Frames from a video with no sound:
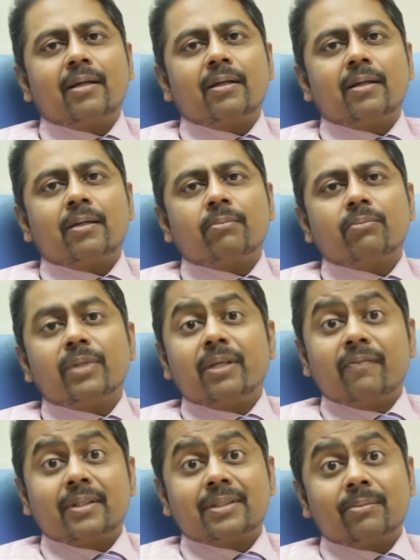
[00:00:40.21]
Uh,
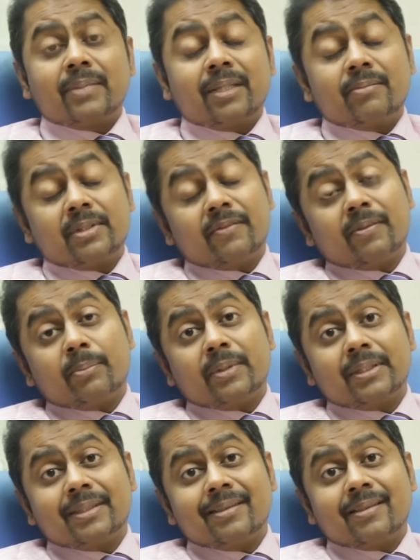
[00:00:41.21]
even sometimes, if a
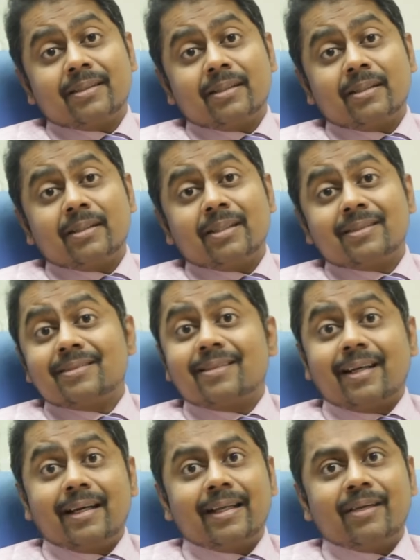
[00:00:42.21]
person uh, does
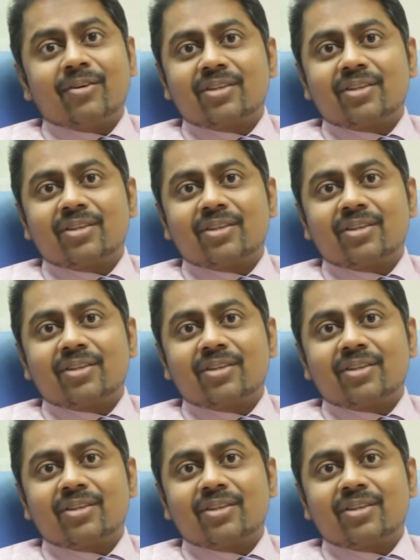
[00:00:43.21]
threading